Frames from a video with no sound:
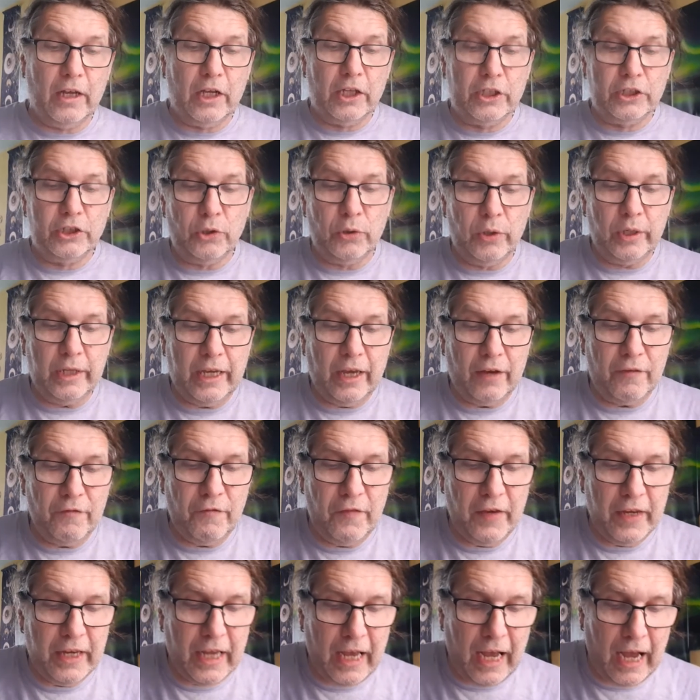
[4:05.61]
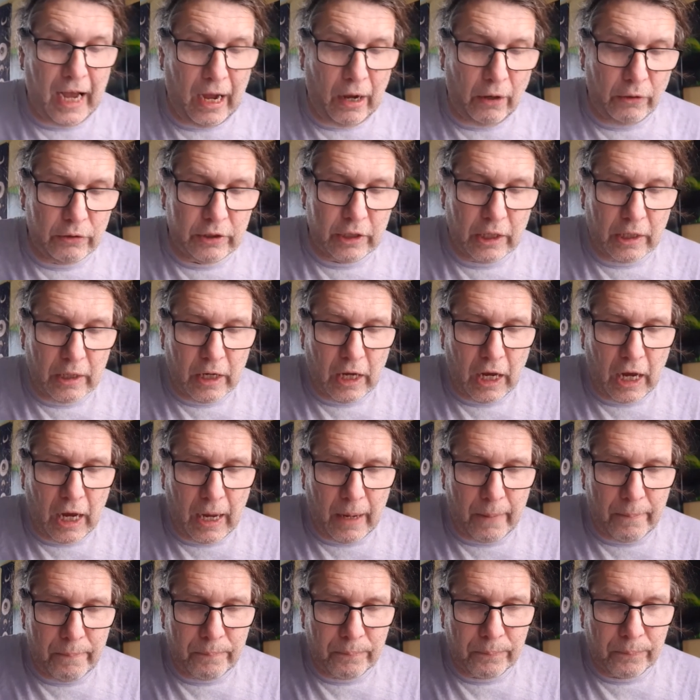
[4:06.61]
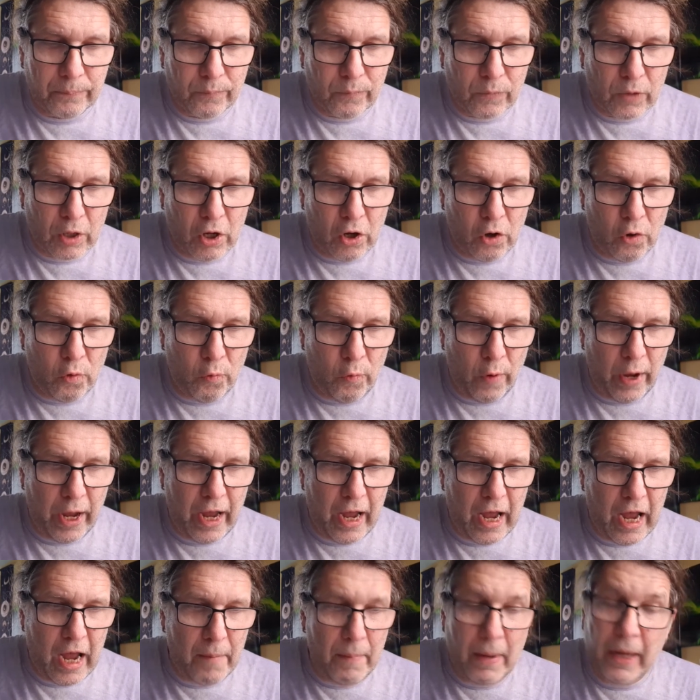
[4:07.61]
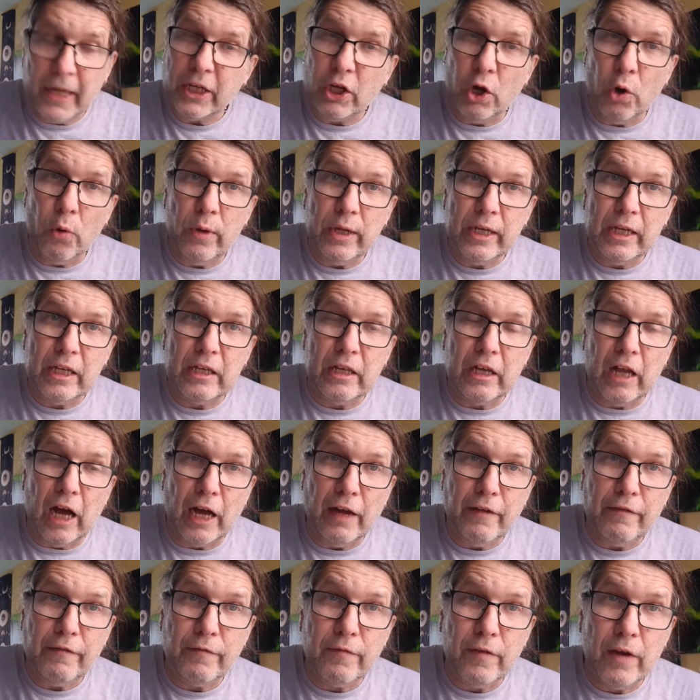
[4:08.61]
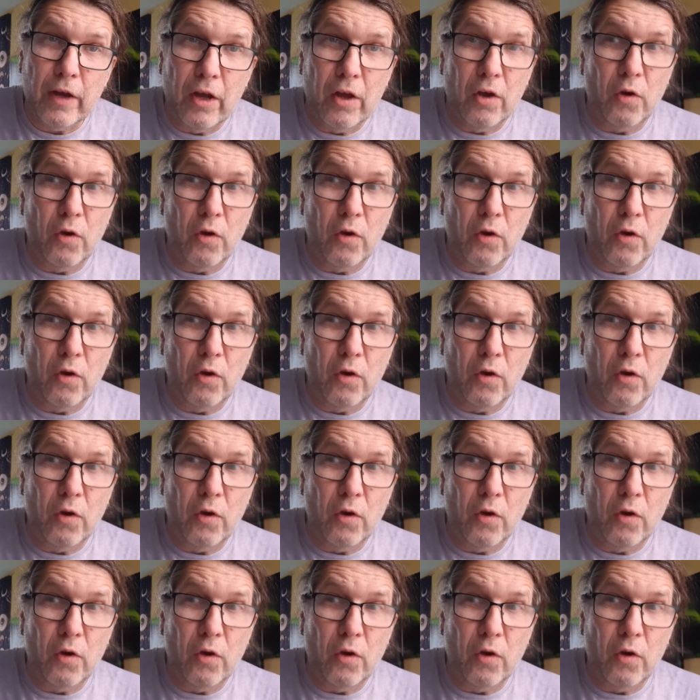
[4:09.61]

So you can figure out um, where am I going in life?